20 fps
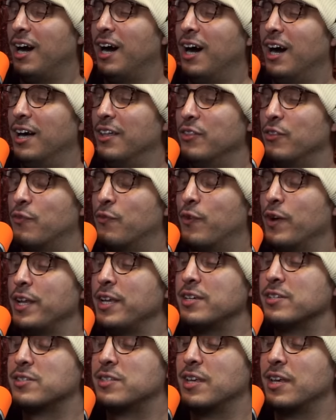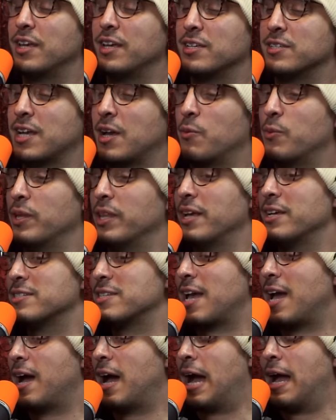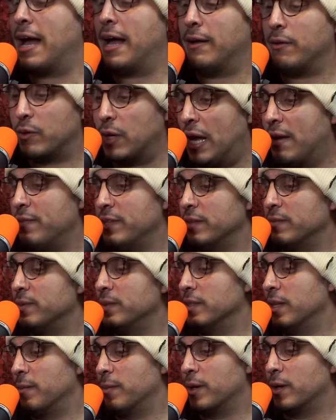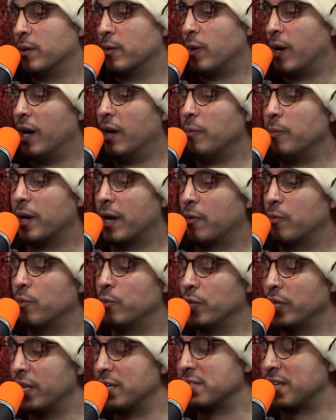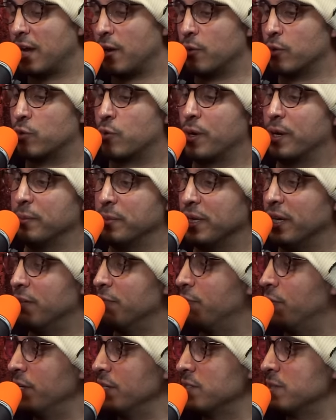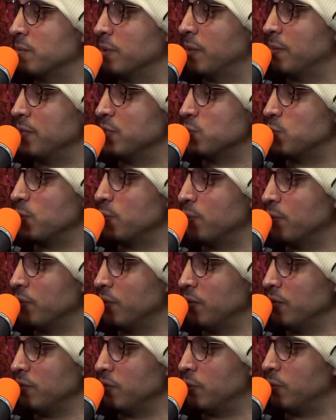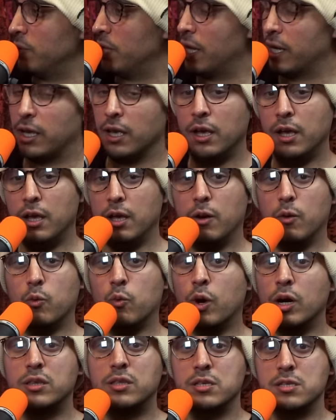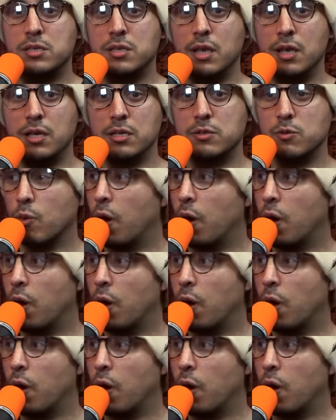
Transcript: Uh, the funniest thing is I realized I I haven't lived in Lebanon in a while, but I realized how incredibly unfunny some Lebanese people are. They were like, "What is this?